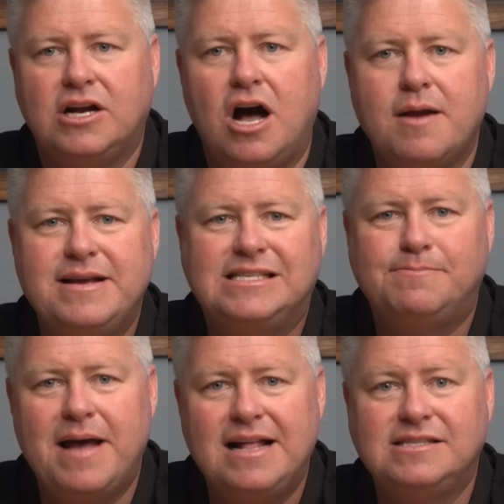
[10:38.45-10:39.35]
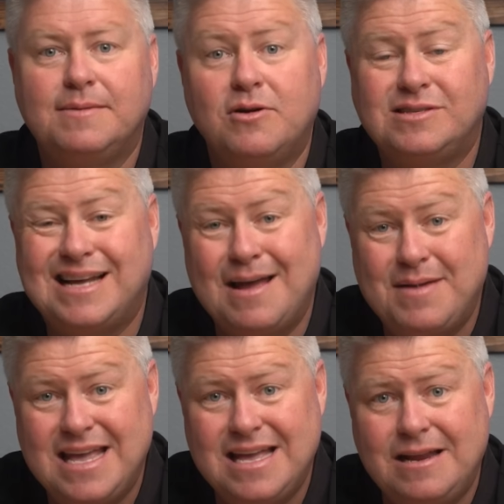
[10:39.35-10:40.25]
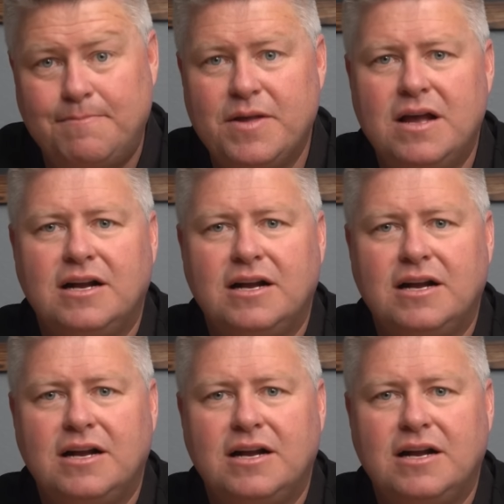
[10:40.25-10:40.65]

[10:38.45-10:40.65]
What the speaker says: economy spends the most time in.